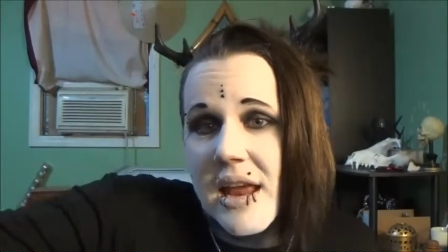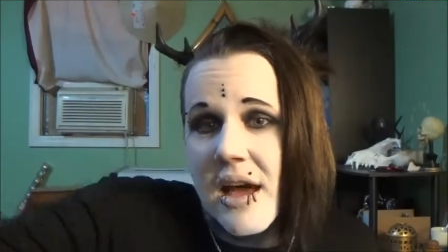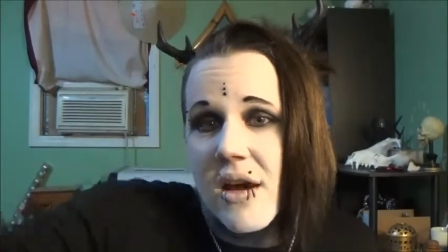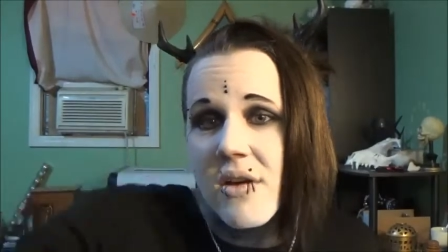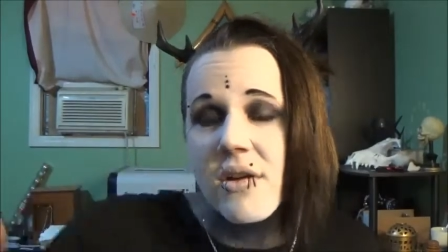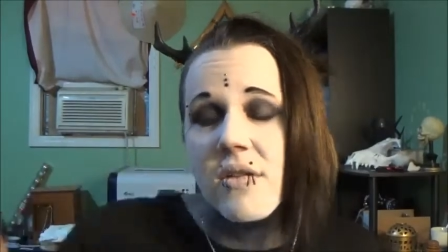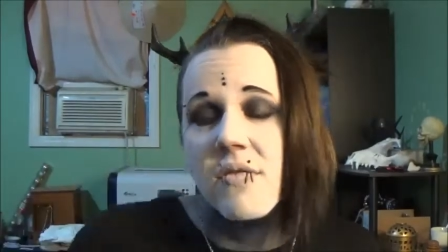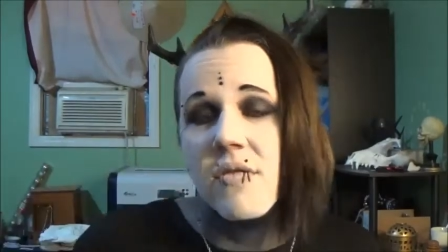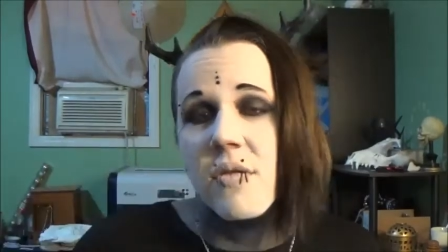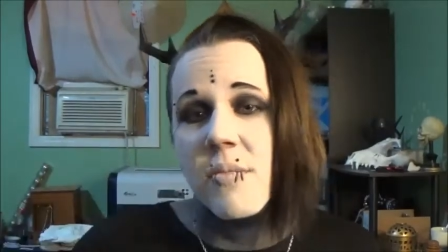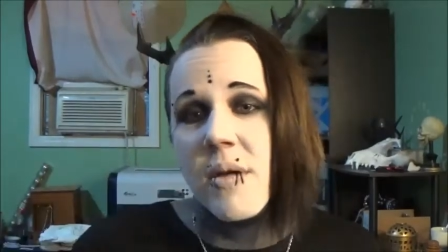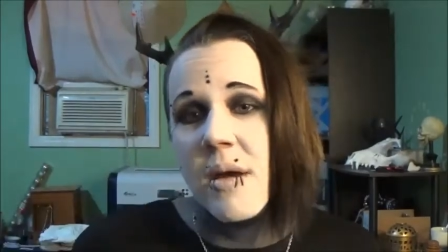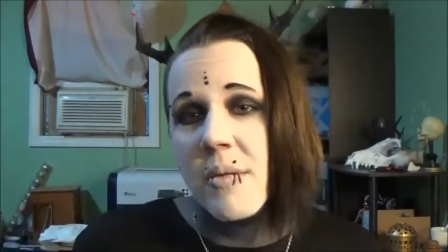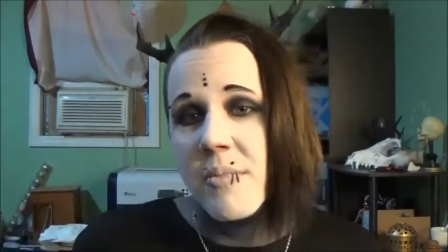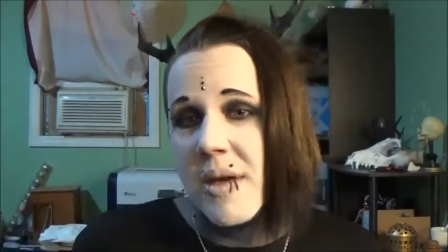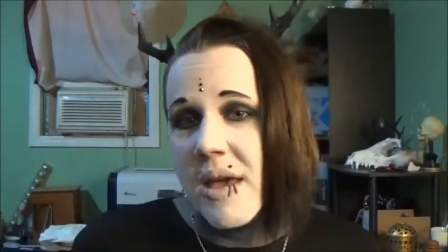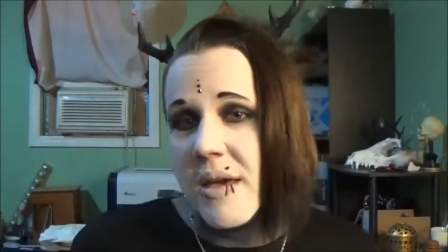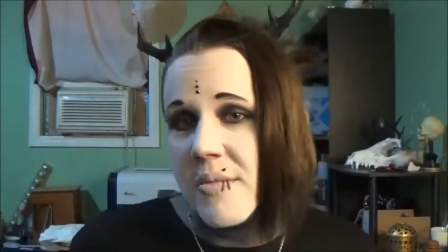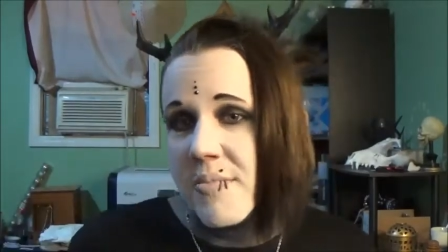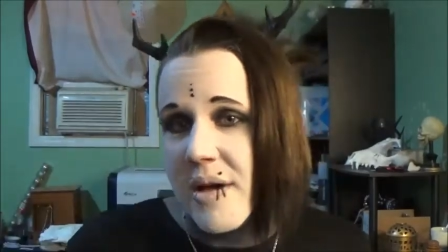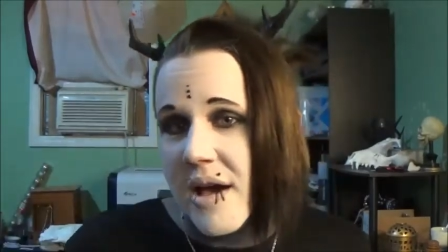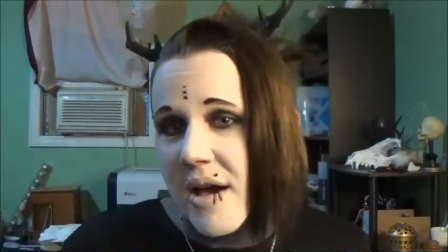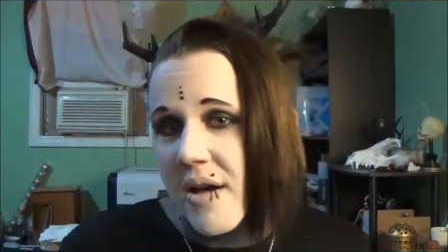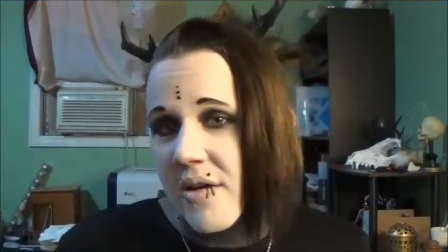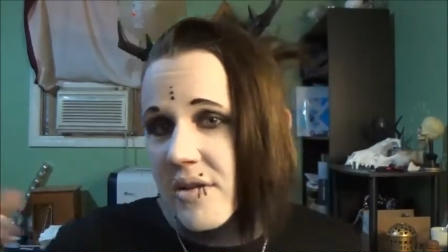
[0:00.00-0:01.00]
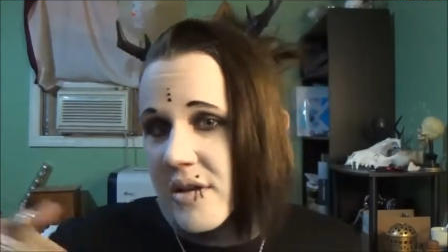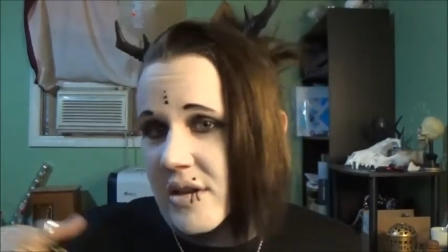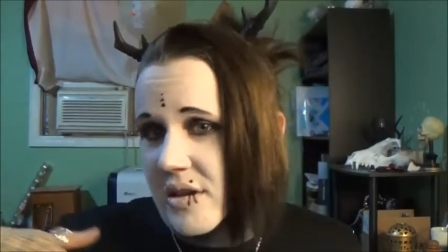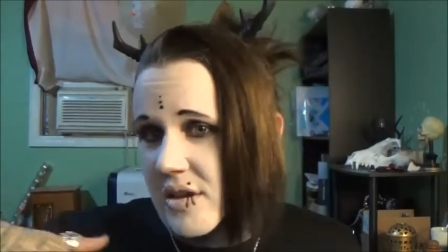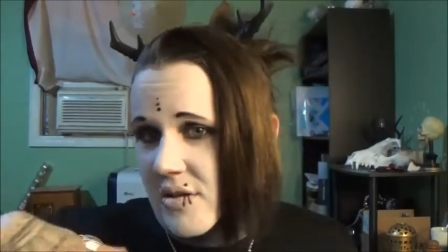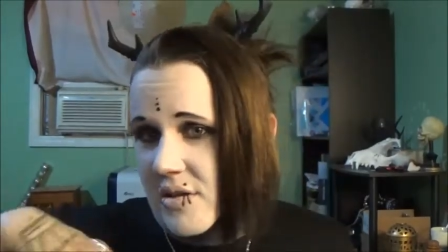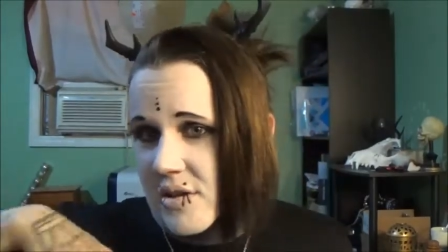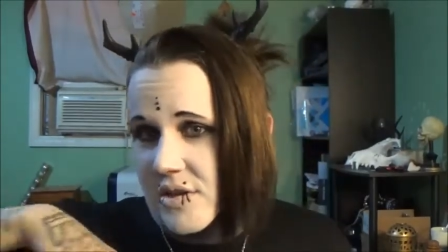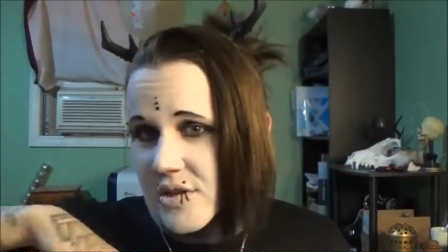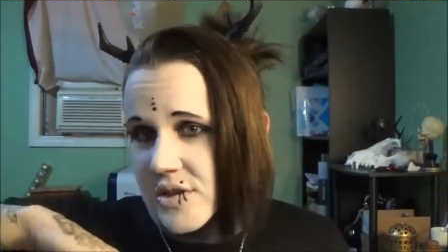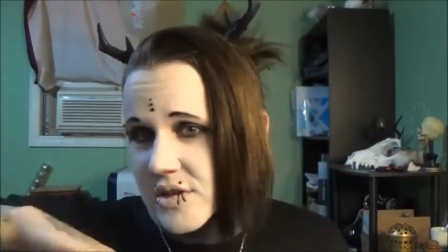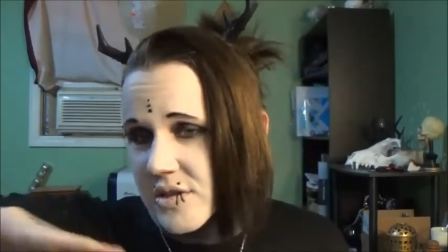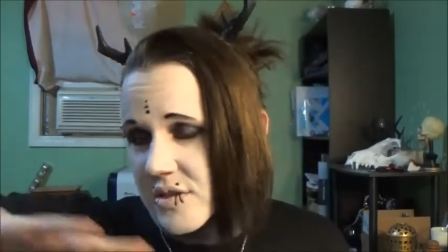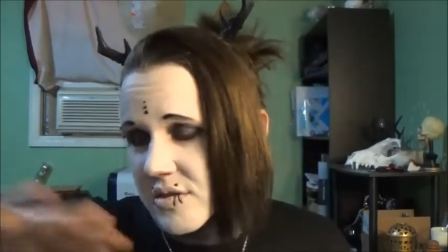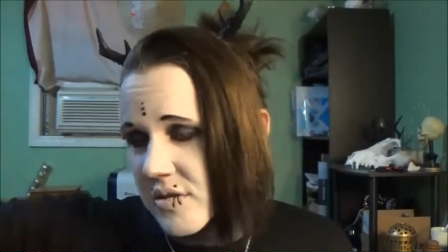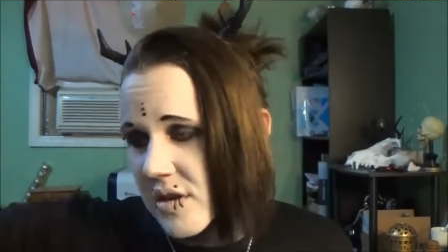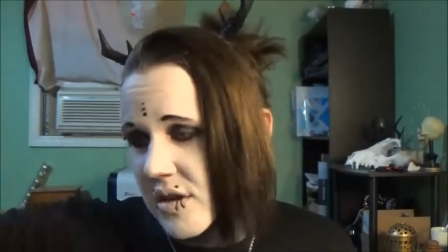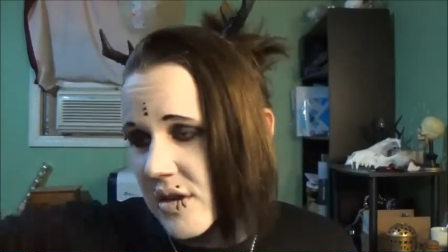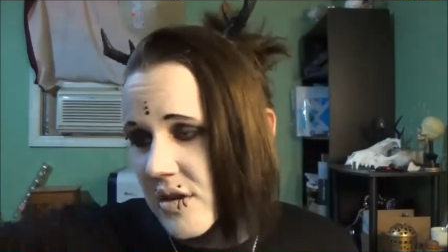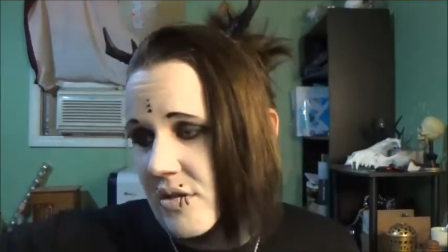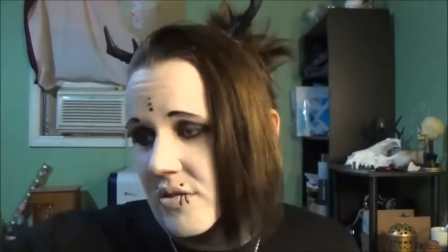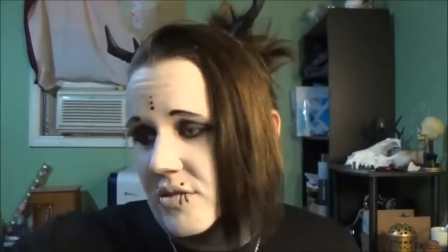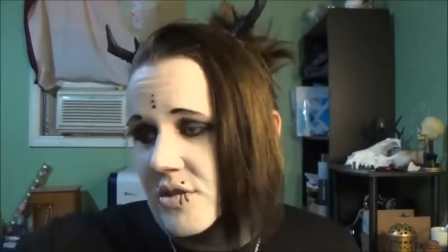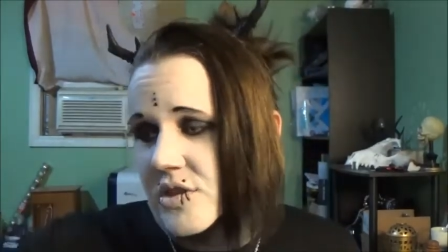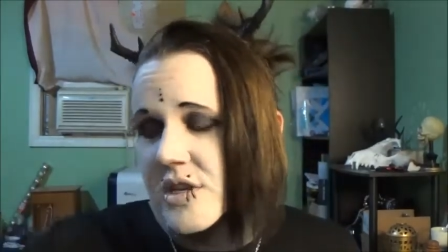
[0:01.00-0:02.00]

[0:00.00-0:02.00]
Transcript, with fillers: I'll give you my PayPal, and you can just, you know,